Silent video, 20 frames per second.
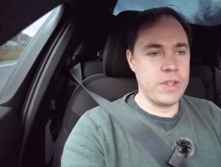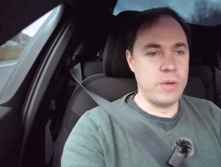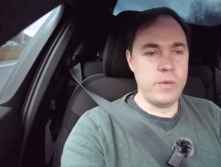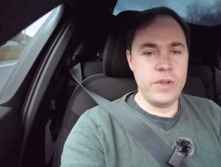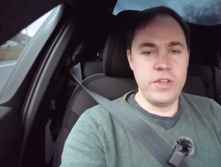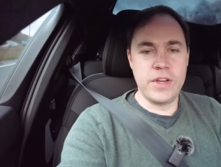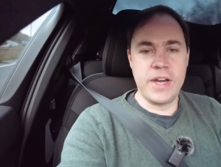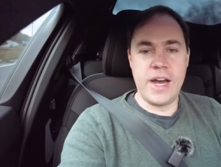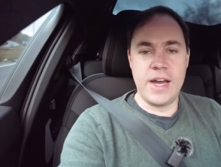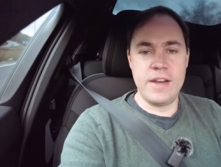
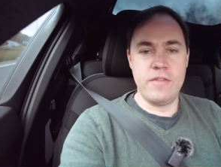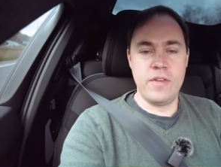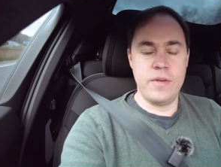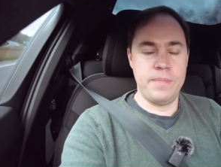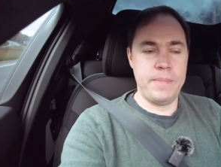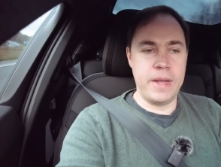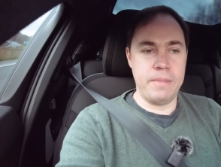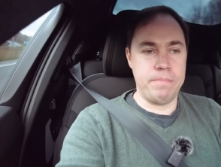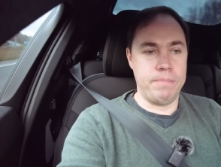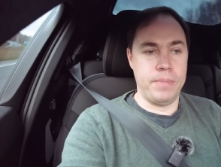when you're kind of
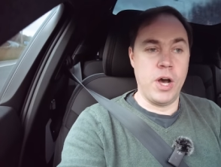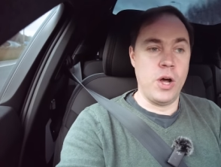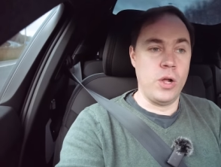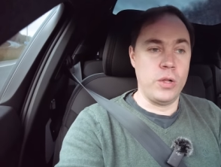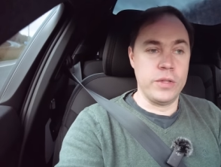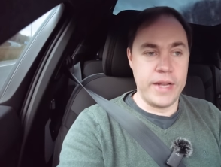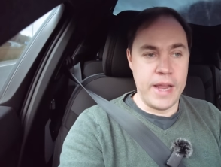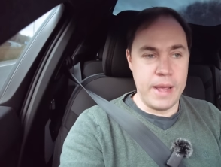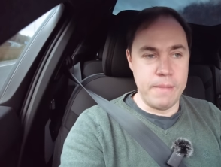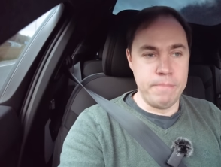a bit
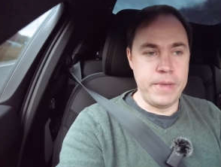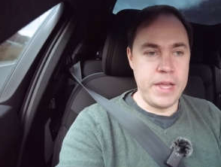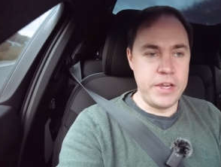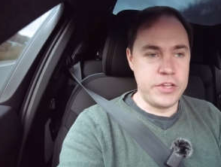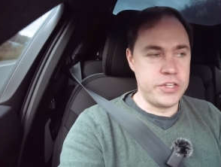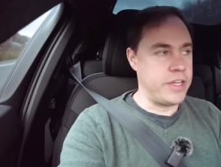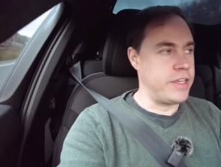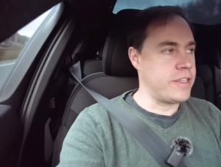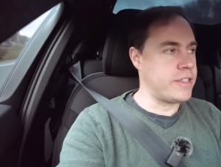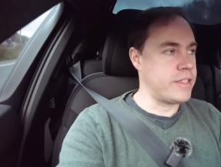bold and
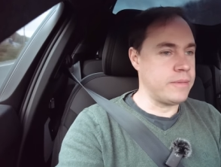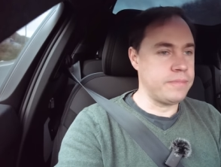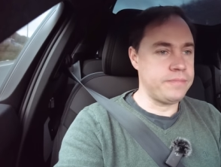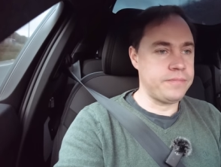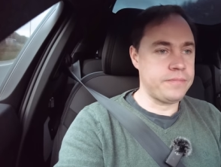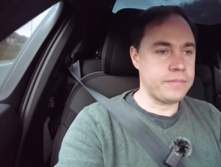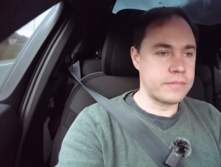ambitious,